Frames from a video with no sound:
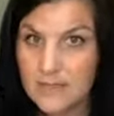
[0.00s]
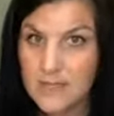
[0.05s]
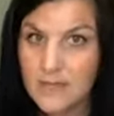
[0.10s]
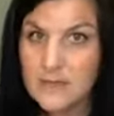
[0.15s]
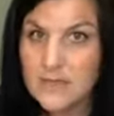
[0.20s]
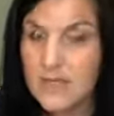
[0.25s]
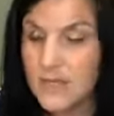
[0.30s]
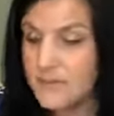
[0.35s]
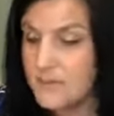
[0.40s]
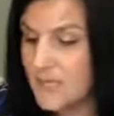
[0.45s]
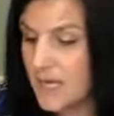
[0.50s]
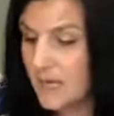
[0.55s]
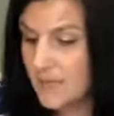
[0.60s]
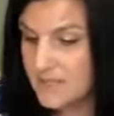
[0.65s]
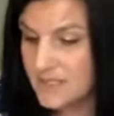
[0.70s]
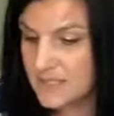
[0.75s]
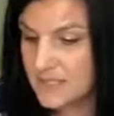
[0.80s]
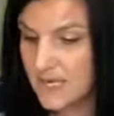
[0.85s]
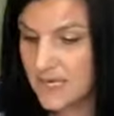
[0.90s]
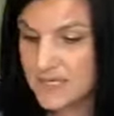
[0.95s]
Now
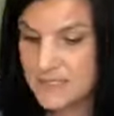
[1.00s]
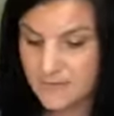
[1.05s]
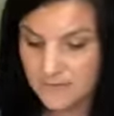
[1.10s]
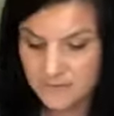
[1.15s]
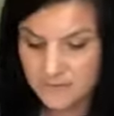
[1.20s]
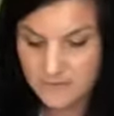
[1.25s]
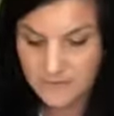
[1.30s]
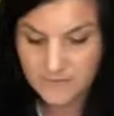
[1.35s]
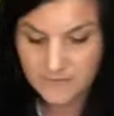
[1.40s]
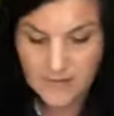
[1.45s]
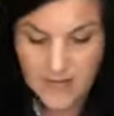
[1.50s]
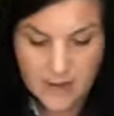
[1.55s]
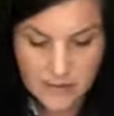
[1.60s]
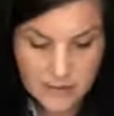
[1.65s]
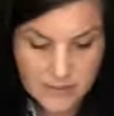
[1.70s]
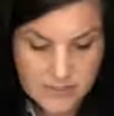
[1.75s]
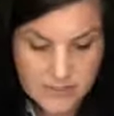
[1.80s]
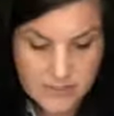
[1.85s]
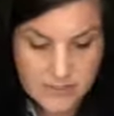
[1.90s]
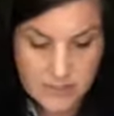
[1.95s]
sometimes it takes a few
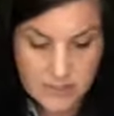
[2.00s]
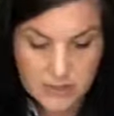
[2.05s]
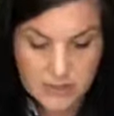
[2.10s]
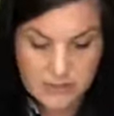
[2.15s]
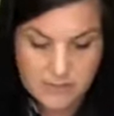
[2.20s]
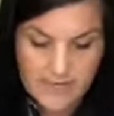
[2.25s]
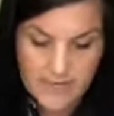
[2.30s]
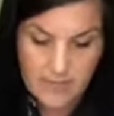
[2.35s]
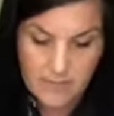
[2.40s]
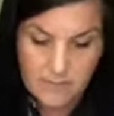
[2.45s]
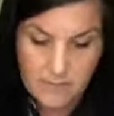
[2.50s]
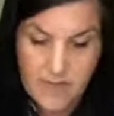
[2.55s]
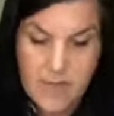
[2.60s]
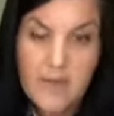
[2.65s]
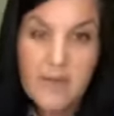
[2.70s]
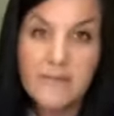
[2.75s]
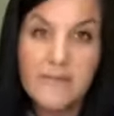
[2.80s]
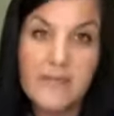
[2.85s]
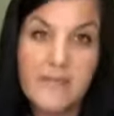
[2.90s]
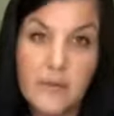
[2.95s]
flowers to glue down
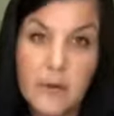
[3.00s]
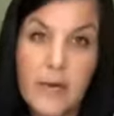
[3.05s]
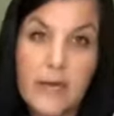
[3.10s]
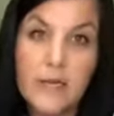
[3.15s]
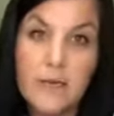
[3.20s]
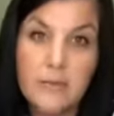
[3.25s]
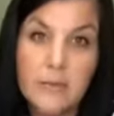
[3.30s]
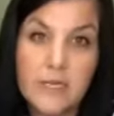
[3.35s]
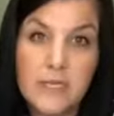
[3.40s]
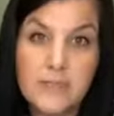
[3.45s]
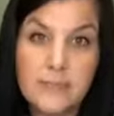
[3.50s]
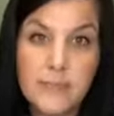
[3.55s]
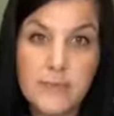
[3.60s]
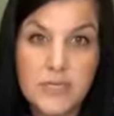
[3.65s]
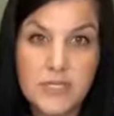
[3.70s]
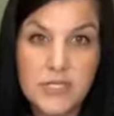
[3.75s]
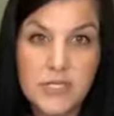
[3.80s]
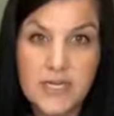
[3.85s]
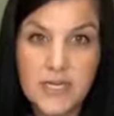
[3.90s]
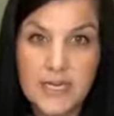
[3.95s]
before I can really
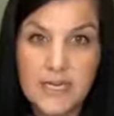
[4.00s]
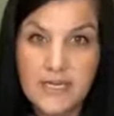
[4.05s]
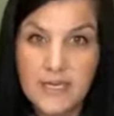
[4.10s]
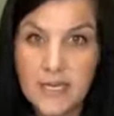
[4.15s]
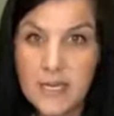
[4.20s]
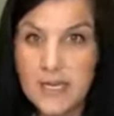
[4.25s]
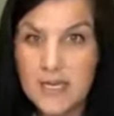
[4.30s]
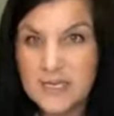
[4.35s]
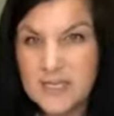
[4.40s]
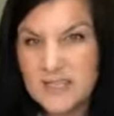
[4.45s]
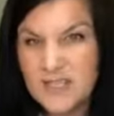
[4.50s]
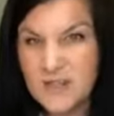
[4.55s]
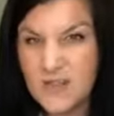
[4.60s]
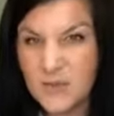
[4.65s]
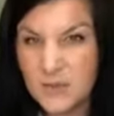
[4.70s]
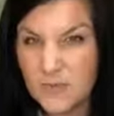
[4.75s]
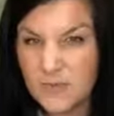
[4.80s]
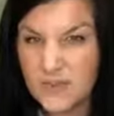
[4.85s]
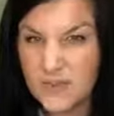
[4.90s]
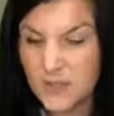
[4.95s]
push it in.
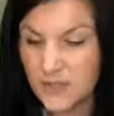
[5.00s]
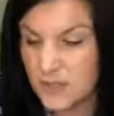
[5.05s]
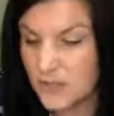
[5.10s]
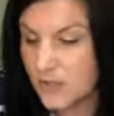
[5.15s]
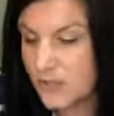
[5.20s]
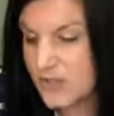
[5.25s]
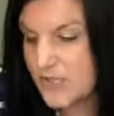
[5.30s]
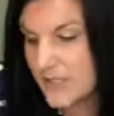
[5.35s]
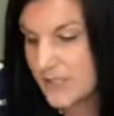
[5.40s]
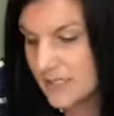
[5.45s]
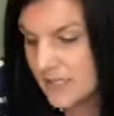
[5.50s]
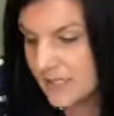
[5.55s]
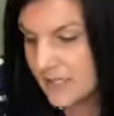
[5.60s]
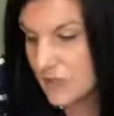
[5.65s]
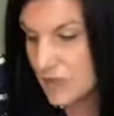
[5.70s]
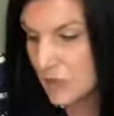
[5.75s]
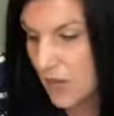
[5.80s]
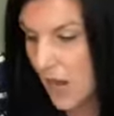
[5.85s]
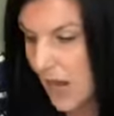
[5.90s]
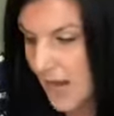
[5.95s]
So the glue doesn't
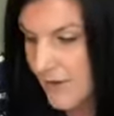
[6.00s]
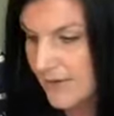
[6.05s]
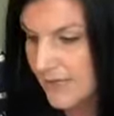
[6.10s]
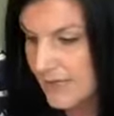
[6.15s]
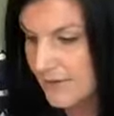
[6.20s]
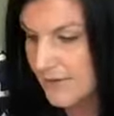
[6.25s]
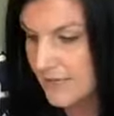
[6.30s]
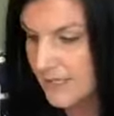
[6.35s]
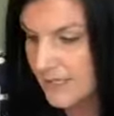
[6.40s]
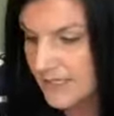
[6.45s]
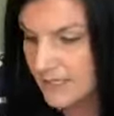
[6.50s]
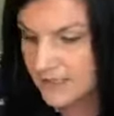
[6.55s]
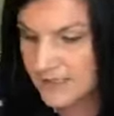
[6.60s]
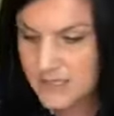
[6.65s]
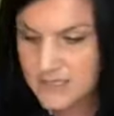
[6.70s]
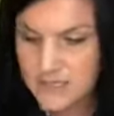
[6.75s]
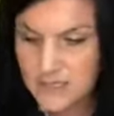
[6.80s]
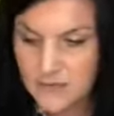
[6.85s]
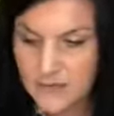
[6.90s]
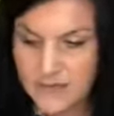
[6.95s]
like dry
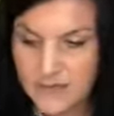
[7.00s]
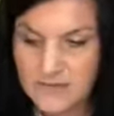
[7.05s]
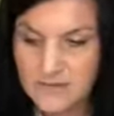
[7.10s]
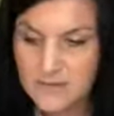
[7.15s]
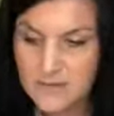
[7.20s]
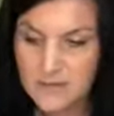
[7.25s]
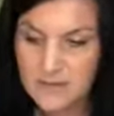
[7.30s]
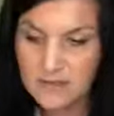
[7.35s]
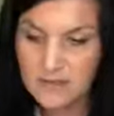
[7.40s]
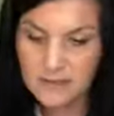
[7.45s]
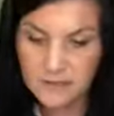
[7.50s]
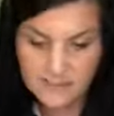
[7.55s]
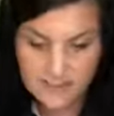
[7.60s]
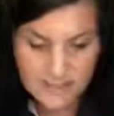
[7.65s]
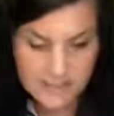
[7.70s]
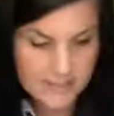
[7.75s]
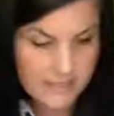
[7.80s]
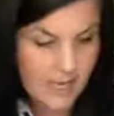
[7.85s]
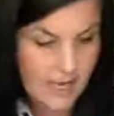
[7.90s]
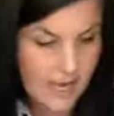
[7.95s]
immediately, so it gives me a little
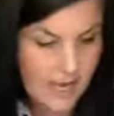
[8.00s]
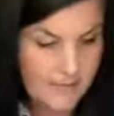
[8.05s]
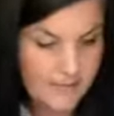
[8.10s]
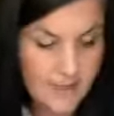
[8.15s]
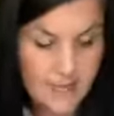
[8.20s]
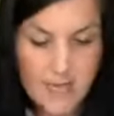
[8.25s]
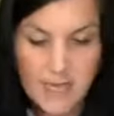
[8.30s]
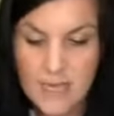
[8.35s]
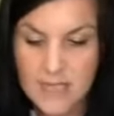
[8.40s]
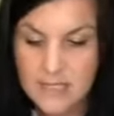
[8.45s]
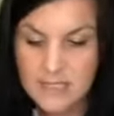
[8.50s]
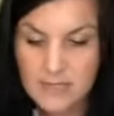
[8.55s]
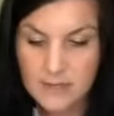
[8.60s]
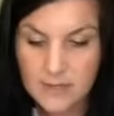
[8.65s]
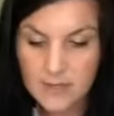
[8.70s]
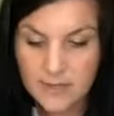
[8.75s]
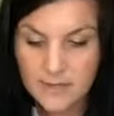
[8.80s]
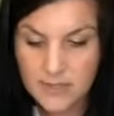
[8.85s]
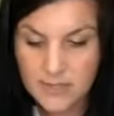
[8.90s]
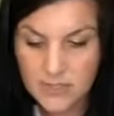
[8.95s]
bit of time. So
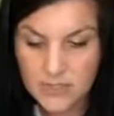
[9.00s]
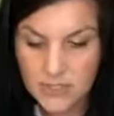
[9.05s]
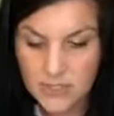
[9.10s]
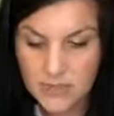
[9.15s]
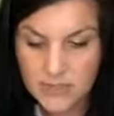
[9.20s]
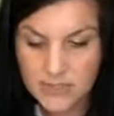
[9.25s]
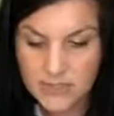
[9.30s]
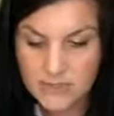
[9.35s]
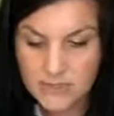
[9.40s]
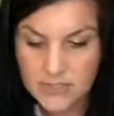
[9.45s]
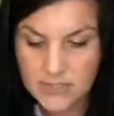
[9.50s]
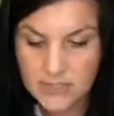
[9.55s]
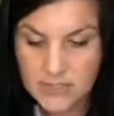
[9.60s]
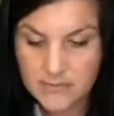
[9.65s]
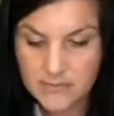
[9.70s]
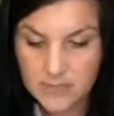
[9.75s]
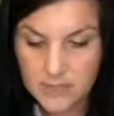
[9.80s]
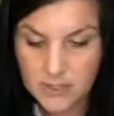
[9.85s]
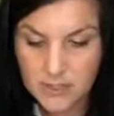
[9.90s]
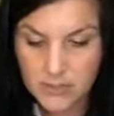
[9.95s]
what I'm gonna do is I'm just
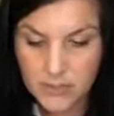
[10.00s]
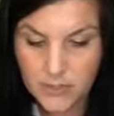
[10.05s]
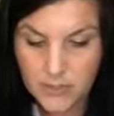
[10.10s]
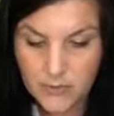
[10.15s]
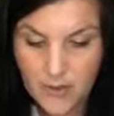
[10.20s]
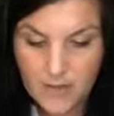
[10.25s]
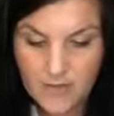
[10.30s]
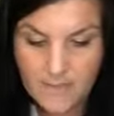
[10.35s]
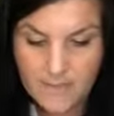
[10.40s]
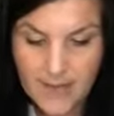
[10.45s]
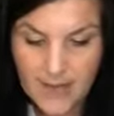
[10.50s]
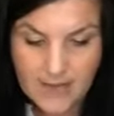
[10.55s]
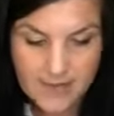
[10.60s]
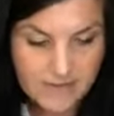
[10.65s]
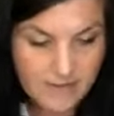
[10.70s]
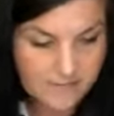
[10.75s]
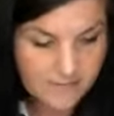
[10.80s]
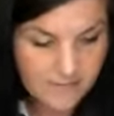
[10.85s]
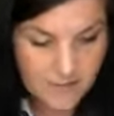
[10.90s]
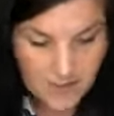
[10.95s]
gonna put glue on the back
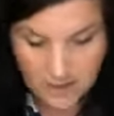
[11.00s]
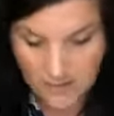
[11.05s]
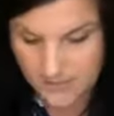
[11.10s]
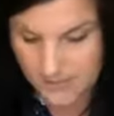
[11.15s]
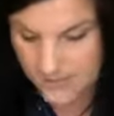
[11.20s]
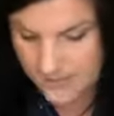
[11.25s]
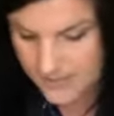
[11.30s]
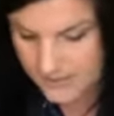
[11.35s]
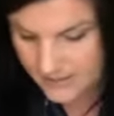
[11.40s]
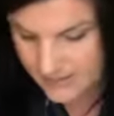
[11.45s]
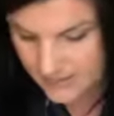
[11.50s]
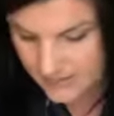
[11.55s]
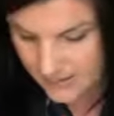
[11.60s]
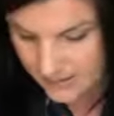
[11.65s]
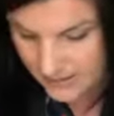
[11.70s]
of the flowers,